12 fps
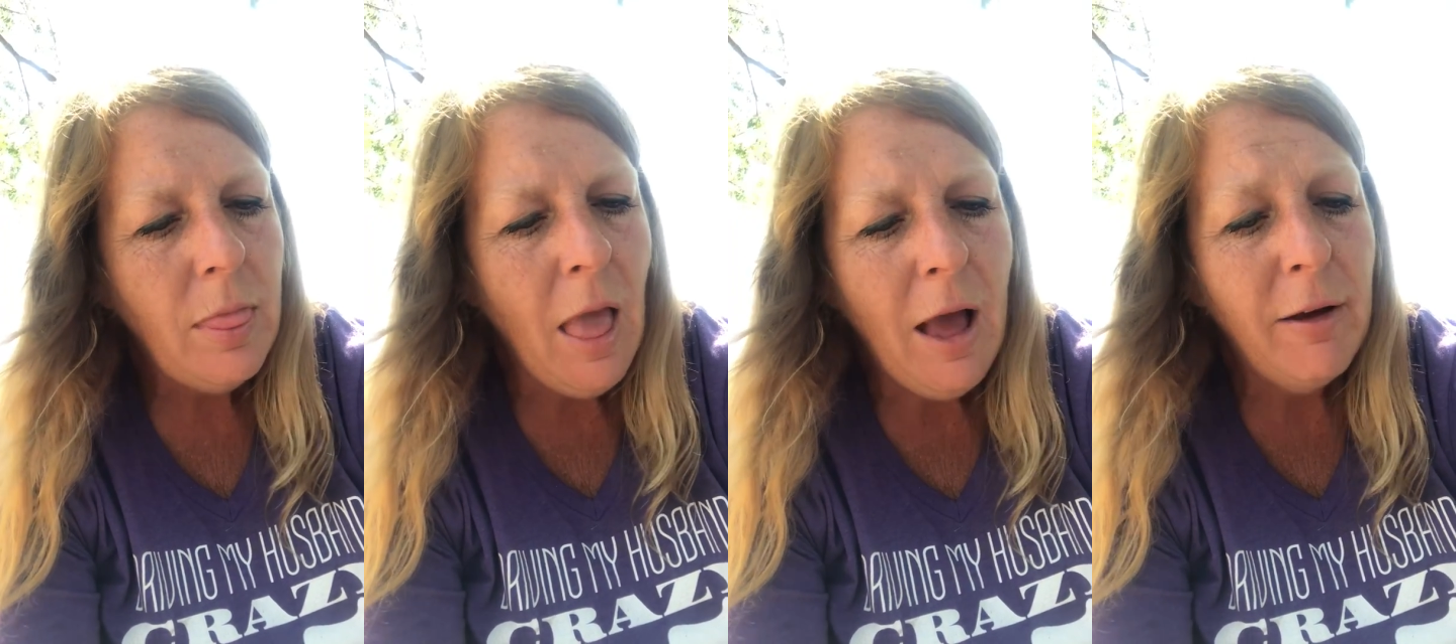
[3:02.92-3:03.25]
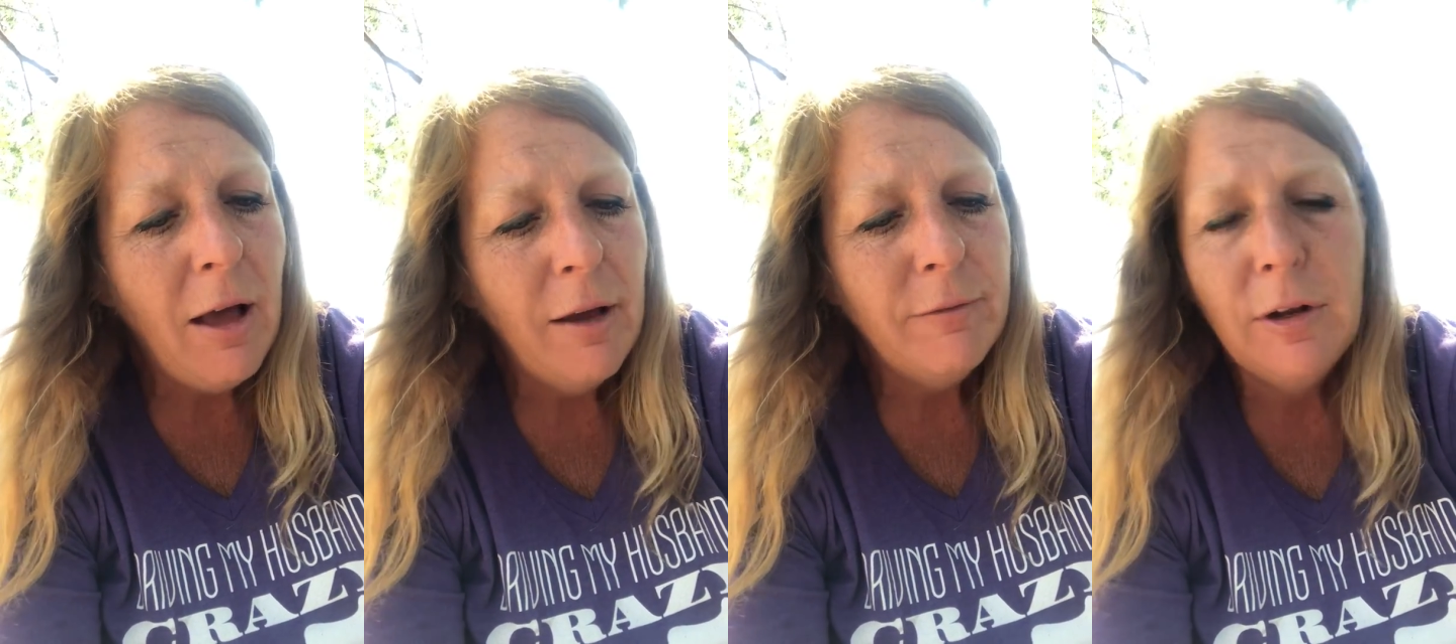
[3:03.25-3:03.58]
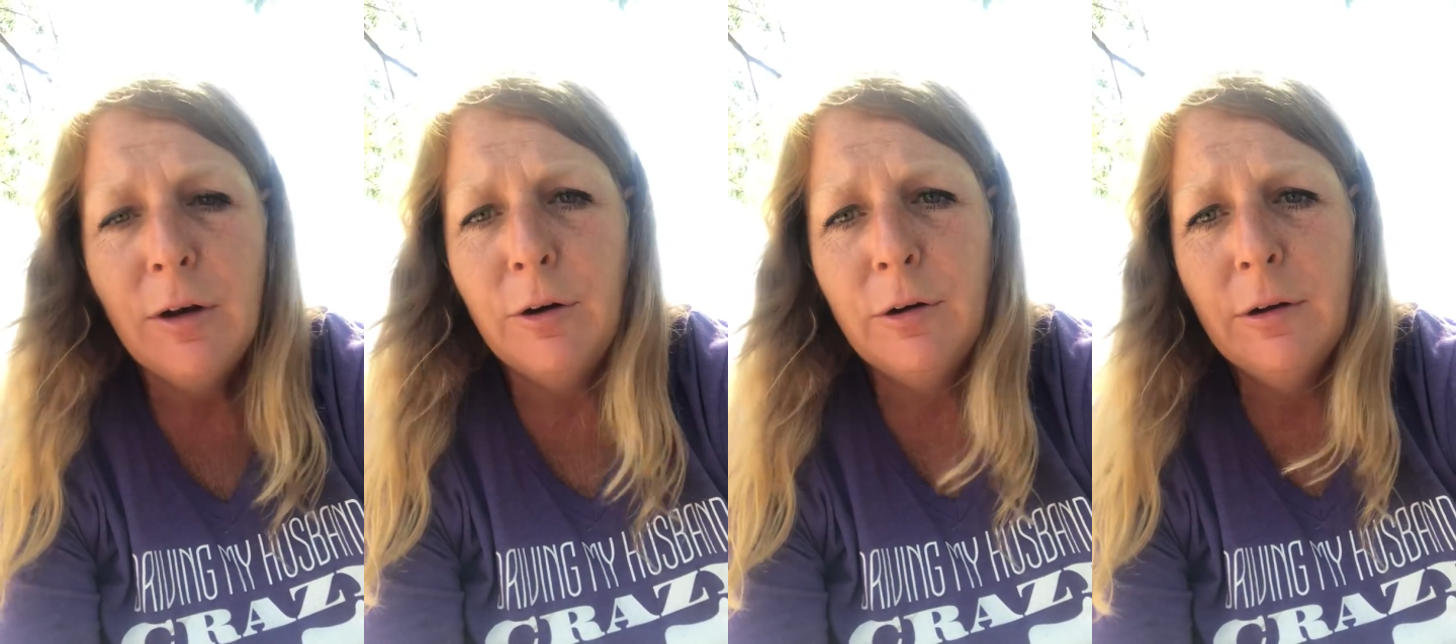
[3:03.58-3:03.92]
I've
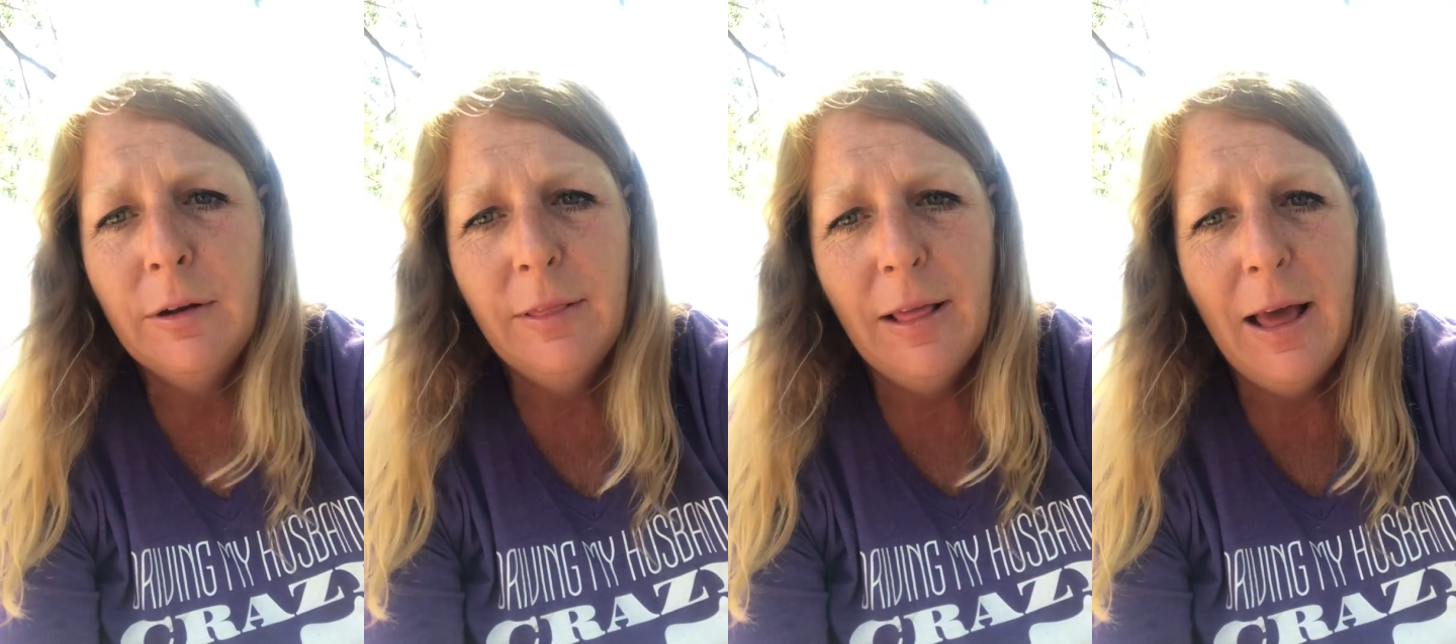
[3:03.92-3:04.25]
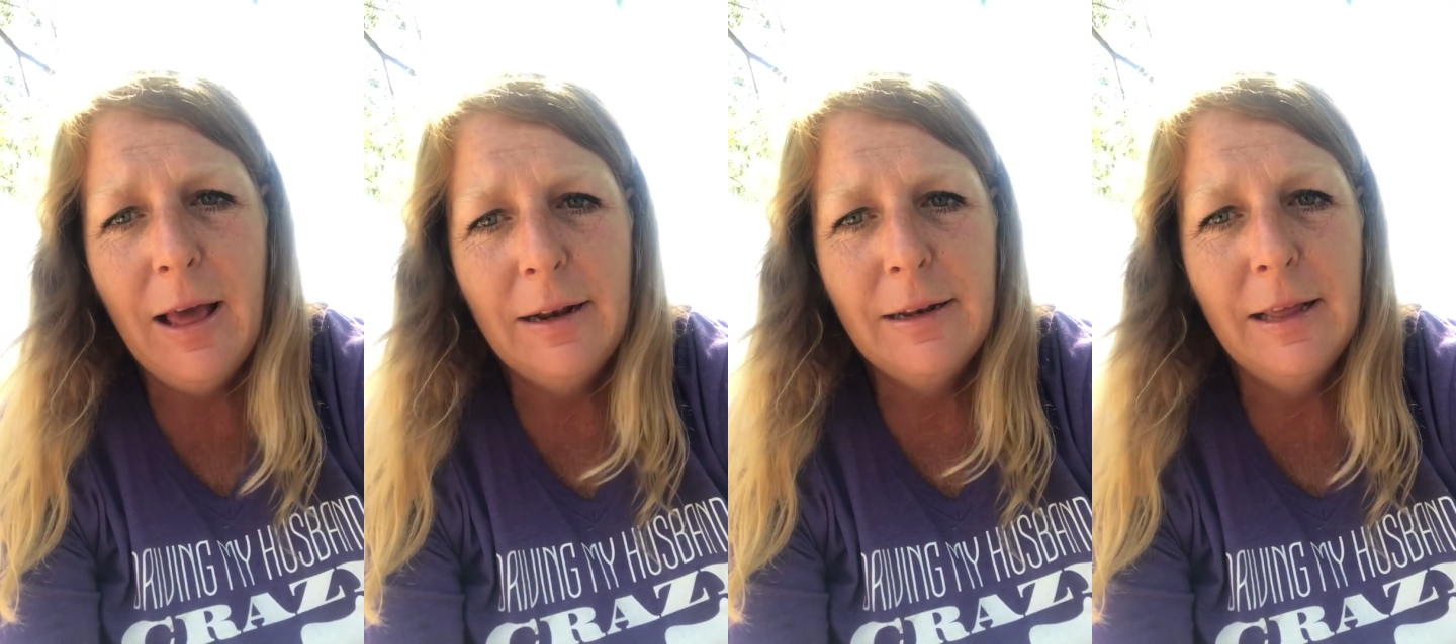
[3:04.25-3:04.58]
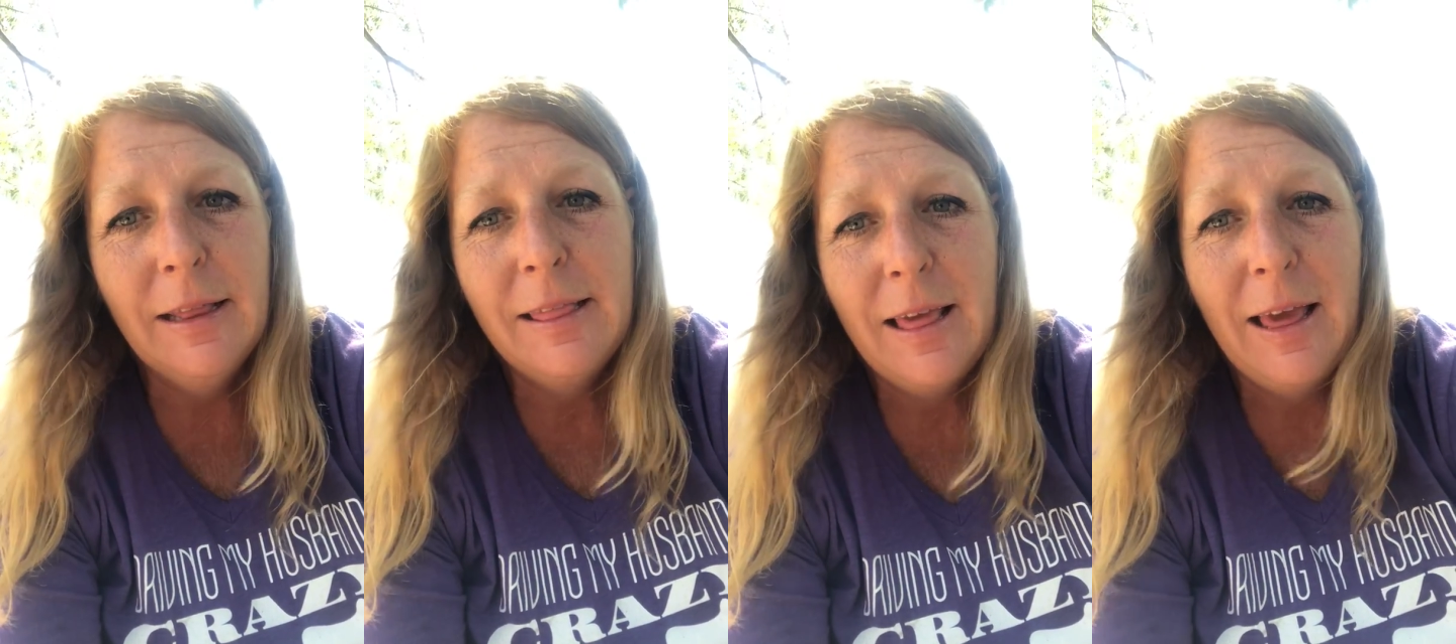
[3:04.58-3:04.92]
learned that
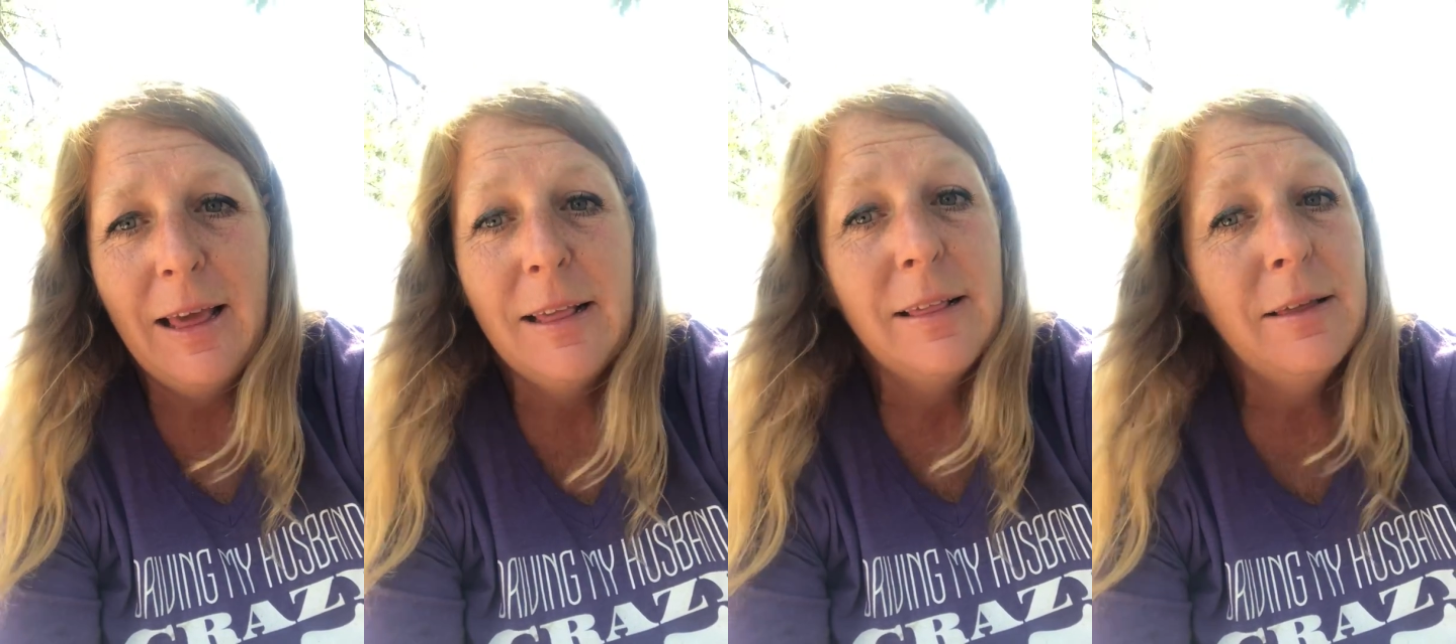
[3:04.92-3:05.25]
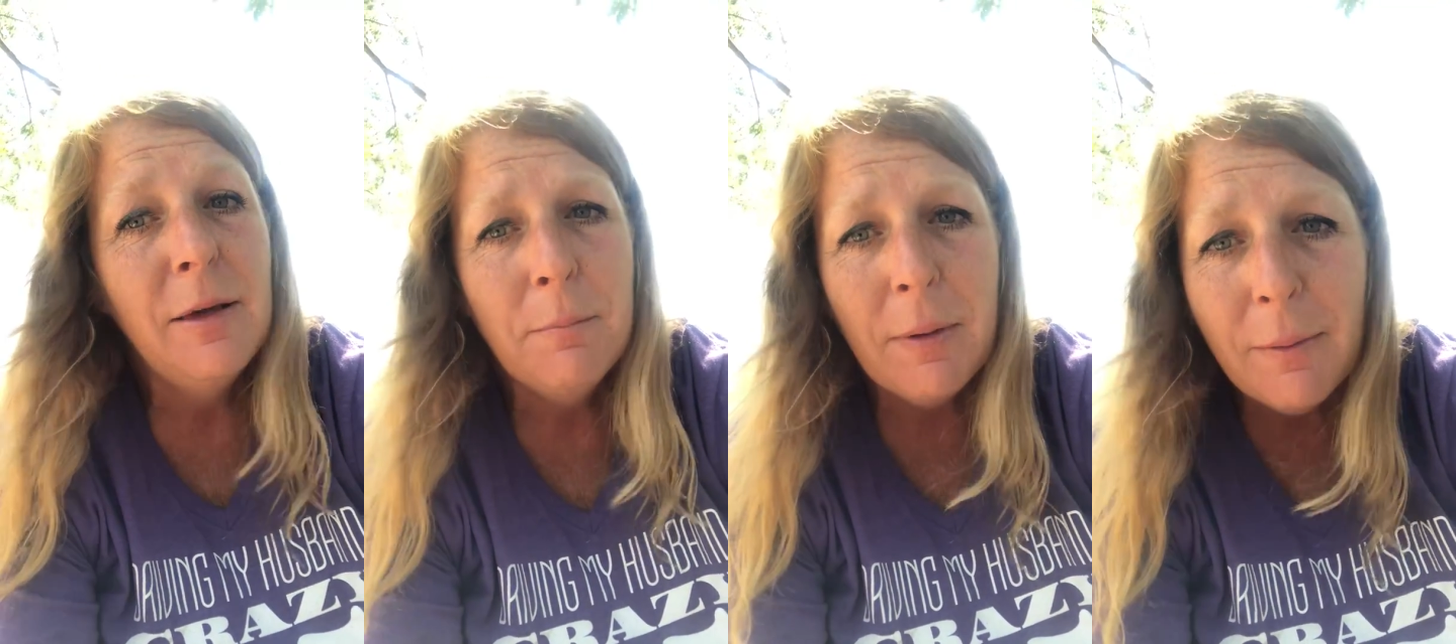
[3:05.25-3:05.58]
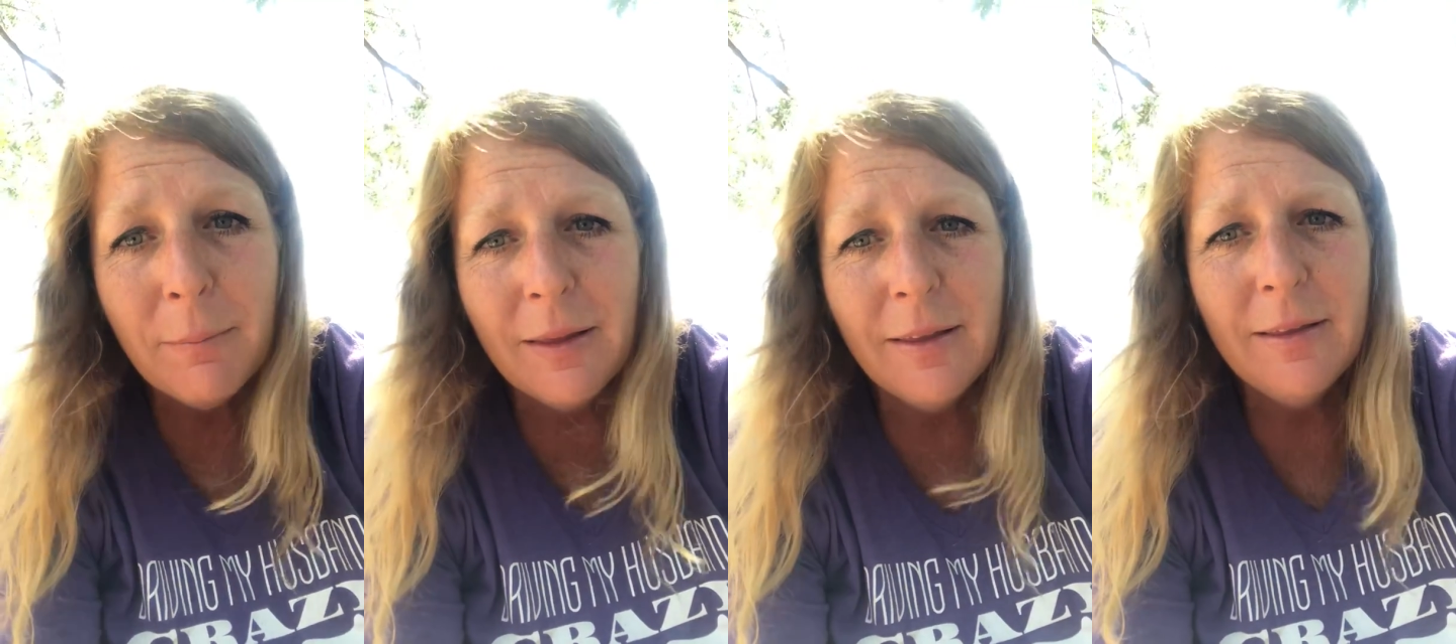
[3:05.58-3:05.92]
it takes
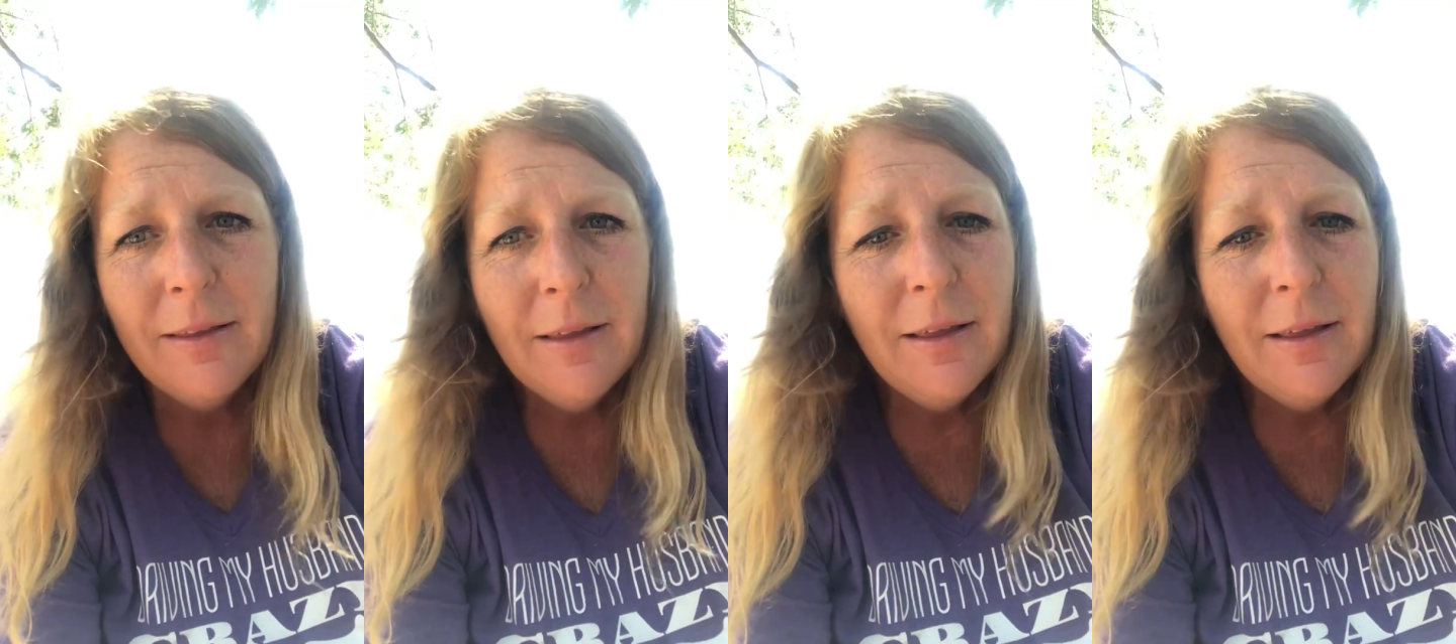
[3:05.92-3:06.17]
commitment